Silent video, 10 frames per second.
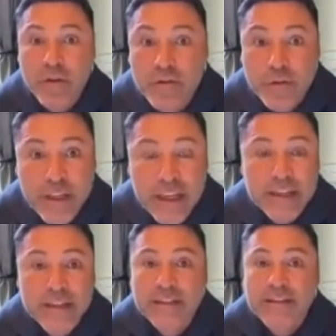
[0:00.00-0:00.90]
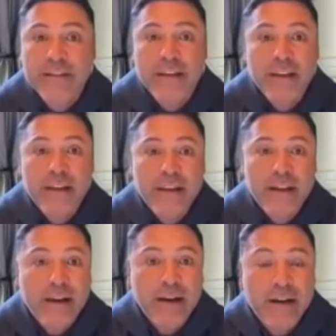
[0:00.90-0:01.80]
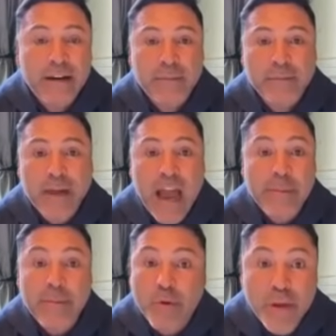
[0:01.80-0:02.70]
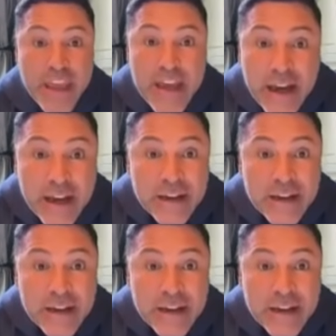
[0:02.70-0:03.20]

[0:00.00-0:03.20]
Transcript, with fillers: Jojo Diaz, um, Jaime Munguia,